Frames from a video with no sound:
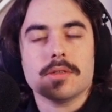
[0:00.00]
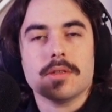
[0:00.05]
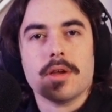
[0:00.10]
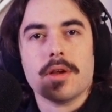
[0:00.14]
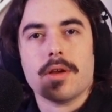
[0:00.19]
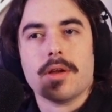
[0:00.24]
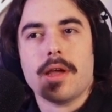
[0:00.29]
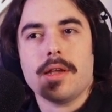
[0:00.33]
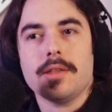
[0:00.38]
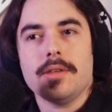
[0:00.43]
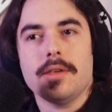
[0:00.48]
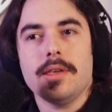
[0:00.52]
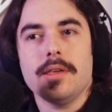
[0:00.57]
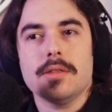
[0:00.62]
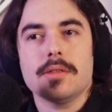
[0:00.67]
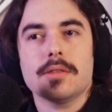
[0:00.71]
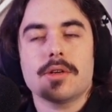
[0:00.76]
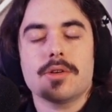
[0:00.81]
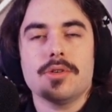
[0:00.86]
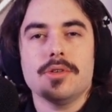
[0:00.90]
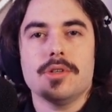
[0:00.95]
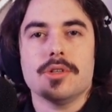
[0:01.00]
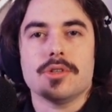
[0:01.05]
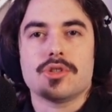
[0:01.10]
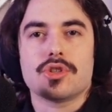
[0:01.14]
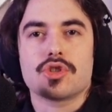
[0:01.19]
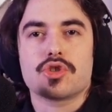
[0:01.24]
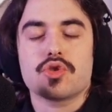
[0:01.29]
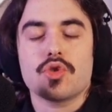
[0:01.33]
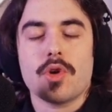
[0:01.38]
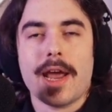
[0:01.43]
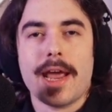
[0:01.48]
there. He learned a
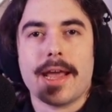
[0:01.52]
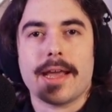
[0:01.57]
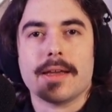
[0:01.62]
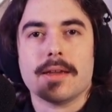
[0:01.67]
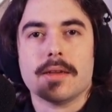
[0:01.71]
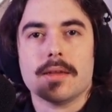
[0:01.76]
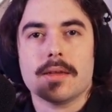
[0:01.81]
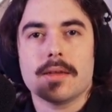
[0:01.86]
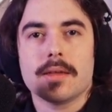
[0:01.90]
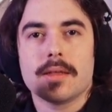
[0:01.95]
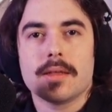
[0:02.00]
trade.